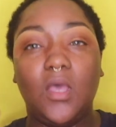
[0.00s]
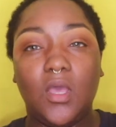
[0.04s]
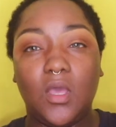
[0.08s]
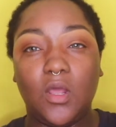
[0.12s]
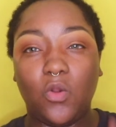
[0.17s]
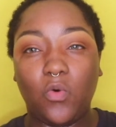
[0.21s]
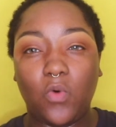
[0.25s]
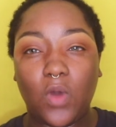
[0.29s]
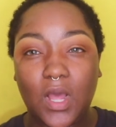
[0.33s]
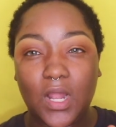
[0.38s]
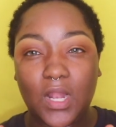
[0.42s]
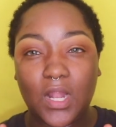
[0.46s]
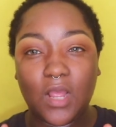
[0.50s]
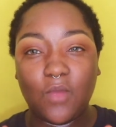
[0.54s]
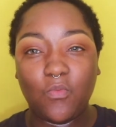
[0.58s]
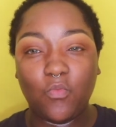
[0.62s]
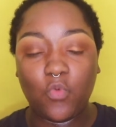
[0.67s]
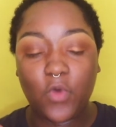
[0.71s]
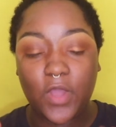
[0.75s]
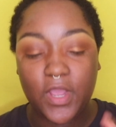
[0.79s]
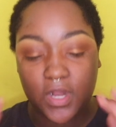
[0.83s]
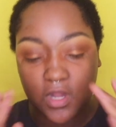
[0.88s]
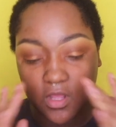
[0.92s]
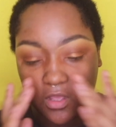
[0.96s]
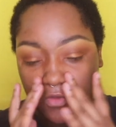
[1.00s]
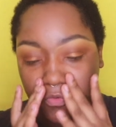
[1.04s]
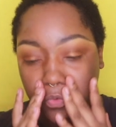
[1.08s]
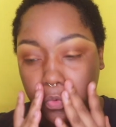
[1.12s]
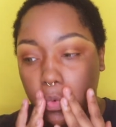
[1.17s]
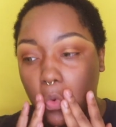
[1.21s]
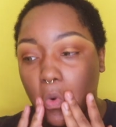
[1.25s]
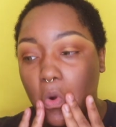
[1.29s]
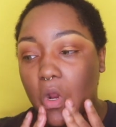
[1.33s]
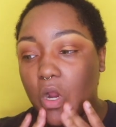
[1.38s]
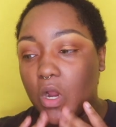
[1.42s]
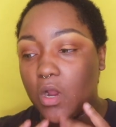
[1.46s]
And while I'm waiting
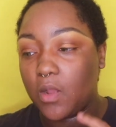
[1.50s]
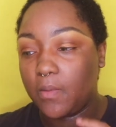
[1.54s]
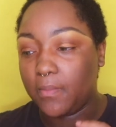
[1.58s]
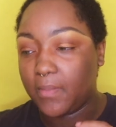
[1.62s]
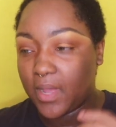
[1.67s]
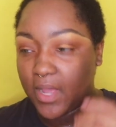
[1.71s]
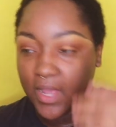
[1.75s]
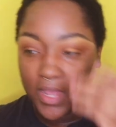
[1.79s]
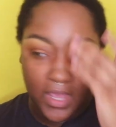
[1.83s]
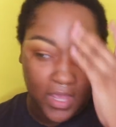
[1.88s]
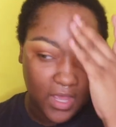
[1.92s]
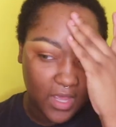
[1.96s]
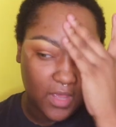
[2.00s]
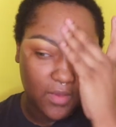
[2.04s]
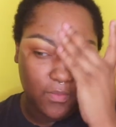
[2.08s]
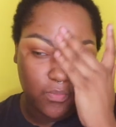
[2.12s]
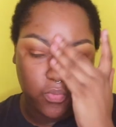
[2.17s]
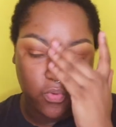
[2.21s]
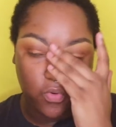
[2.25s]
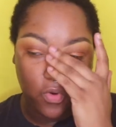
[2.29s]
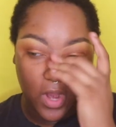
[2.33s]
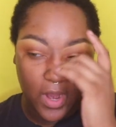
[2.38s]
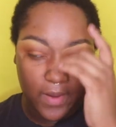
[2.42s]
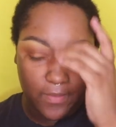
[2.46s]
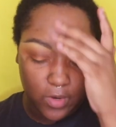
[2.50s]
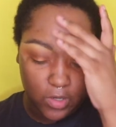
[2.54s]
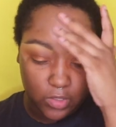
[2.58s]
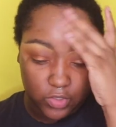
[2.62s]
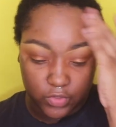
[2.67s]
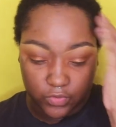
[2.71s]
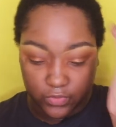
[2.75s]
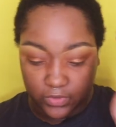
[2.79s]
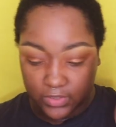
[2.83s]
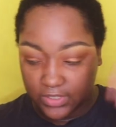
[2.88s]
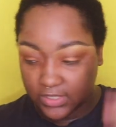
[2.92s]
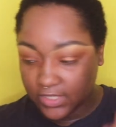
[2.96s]
for my primer
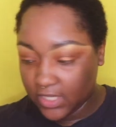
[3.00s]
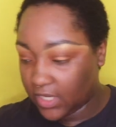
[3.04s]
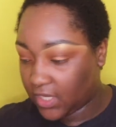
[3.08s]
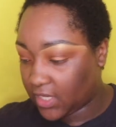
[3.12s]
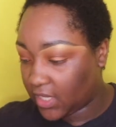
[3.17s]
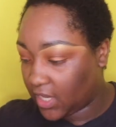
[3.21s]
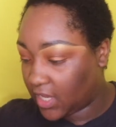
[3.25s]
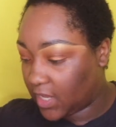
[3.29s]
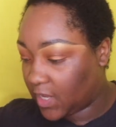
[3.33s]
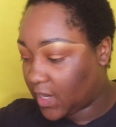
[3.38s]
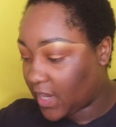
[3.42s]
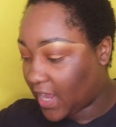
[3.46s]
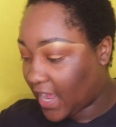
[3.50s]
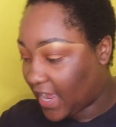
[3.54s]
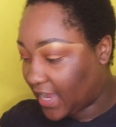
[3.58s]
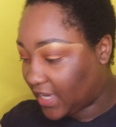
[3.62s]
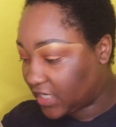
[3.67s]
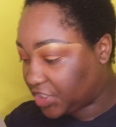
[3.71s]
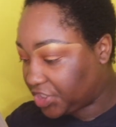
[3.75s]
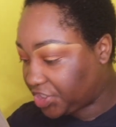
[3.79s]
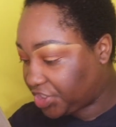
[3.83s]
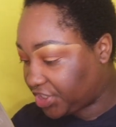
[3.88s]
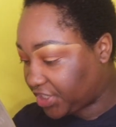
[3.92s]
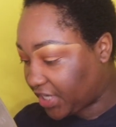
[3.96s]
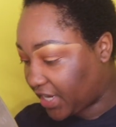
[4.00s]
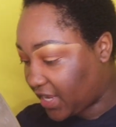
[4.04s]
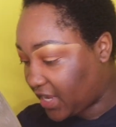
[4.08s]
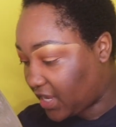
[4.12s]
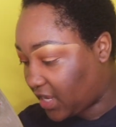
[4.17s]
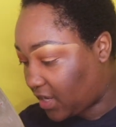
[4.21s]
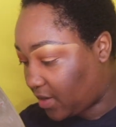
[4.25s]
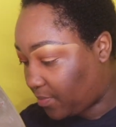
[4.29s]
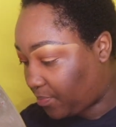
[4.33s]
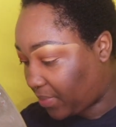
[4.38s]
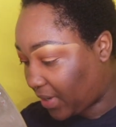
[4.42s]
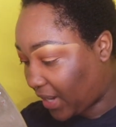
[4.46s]
to sink in, I
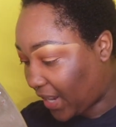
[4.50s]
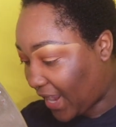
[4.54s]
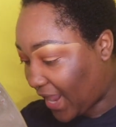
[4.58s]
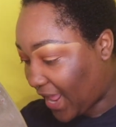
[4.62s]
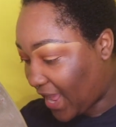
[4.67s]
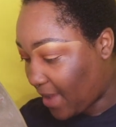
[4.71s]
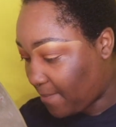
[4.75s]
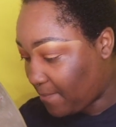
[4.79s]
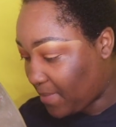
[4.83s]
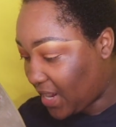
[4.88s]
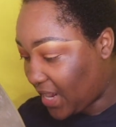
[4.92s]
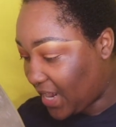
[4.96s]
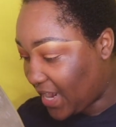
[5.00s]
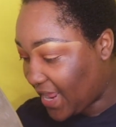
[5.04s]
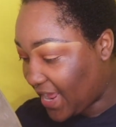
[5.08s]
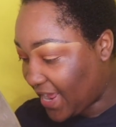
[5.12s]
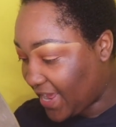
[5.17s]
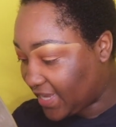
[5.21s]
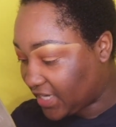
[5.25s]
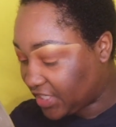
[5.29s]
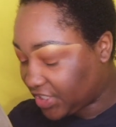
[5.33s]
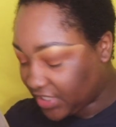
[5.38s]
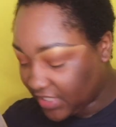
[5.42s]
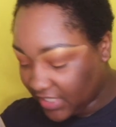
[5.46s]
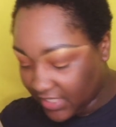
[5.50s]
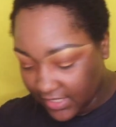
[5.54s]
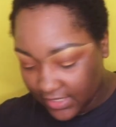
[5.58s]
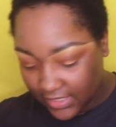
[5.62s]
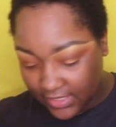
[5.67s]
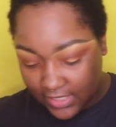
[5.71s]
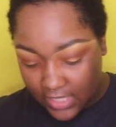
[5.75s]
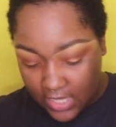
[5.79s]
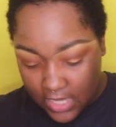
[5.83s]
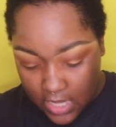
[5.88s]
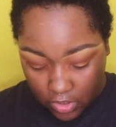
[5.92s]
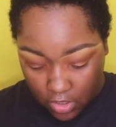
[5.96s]
shall apply my
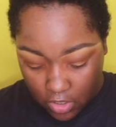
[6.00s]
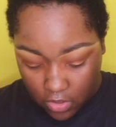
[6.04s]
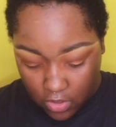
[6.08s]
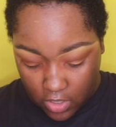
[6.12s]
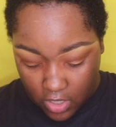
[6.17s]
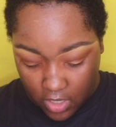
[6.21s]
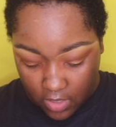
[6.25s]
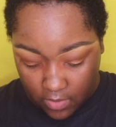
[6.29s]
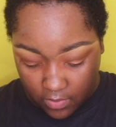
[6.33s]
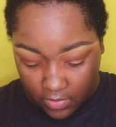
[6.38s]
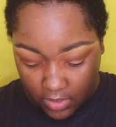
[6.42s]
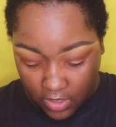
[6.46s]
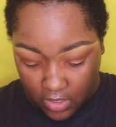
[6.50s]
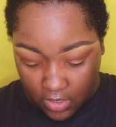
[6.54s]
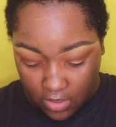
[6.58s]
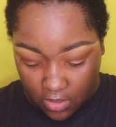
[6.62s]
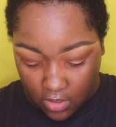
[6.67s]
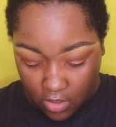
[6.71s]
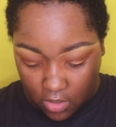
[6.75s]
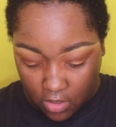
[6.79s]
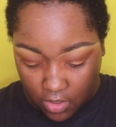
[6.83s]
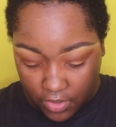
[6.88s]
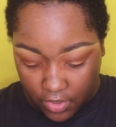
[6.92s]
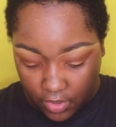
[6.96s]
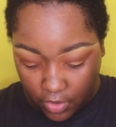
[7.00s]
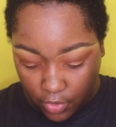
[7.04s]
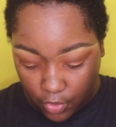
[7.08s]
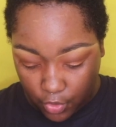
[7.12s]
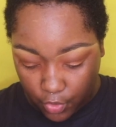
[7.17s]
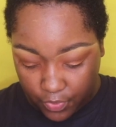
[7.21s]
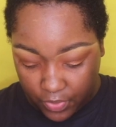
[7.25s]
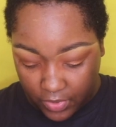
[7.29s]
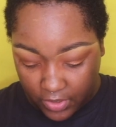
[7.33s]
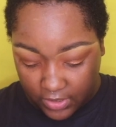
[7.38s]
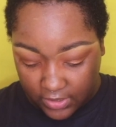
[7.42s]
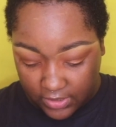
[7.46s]
lashes. So I'm getting all the
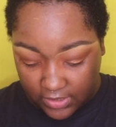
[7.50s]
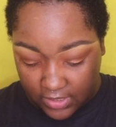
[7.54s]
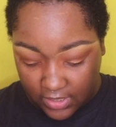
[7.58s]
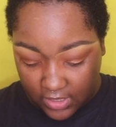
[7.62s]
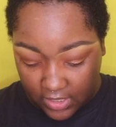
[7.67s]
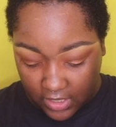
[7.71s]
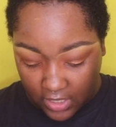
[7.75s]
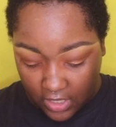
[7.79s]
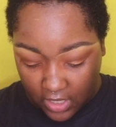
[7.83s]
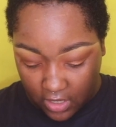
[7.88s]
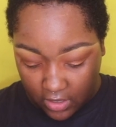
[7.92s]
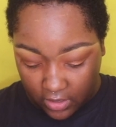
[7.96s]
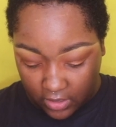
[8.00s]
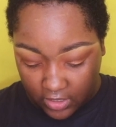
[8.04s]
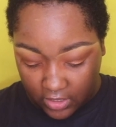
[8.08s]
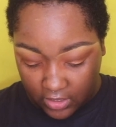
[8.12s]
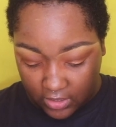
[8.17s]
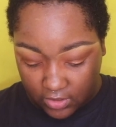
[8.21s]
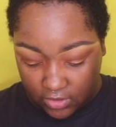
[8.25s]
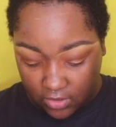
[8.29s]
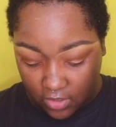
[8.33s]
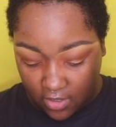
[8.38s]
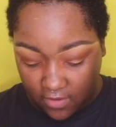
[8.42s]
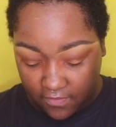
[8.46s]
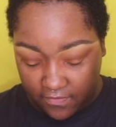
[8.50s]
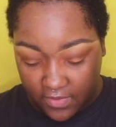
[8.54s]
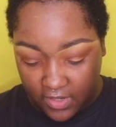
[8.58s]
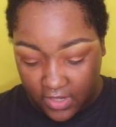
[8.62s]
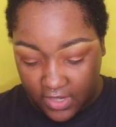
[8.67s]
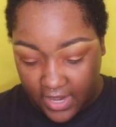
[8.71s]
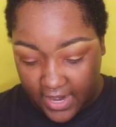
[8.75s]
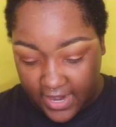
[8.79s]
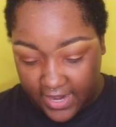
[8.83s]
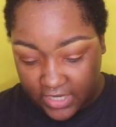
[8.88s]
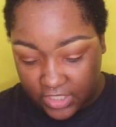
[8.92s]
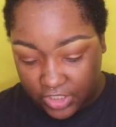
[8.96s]
goopies and the gunkies off the
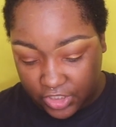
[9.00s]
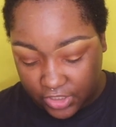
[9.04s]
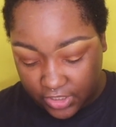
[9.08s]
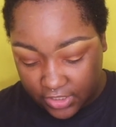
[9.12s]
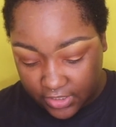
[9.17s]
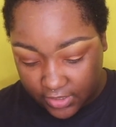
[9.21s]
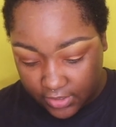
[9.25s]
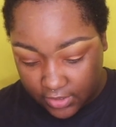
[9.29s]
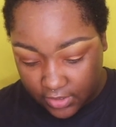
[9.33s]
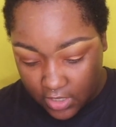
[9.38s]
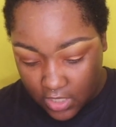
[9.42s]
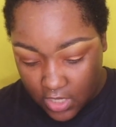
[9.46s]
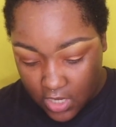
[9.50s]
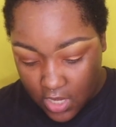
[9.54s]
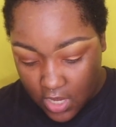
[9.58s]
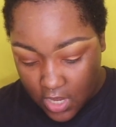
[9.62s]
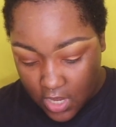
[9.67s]
lashes.